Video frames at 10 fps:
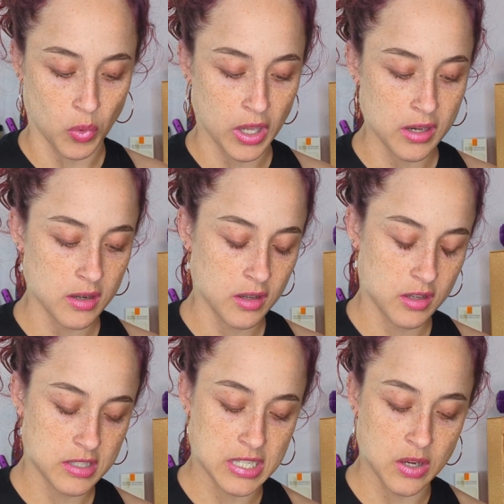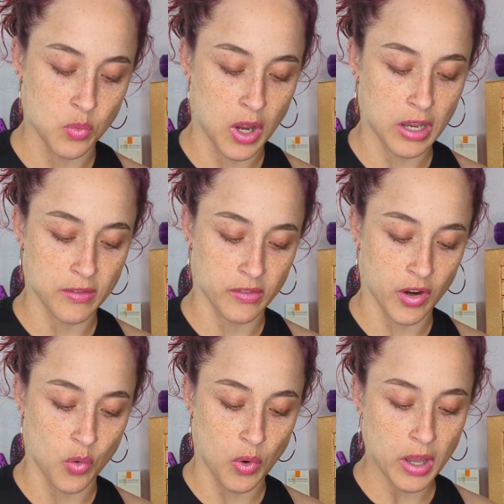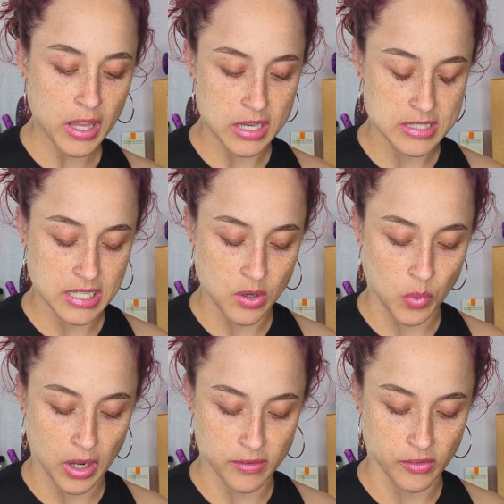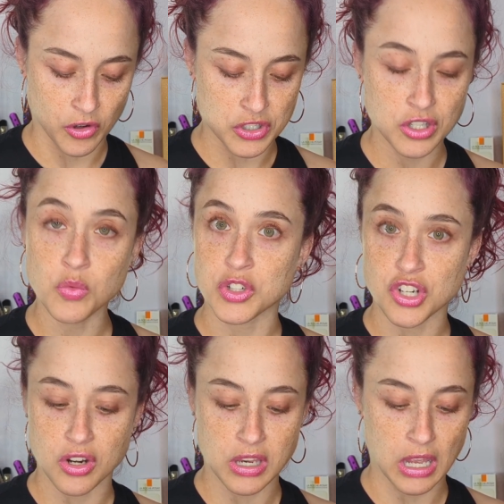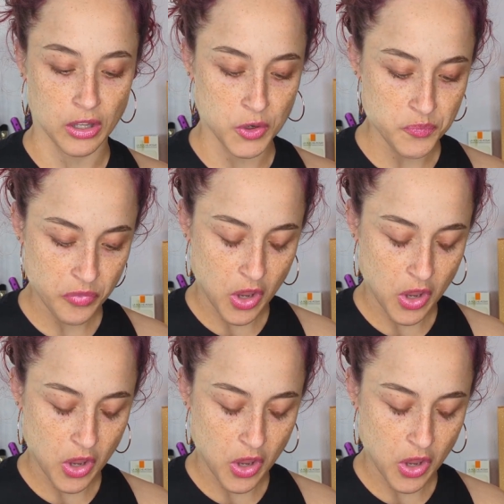white, TY01 and TY02, which are yellow.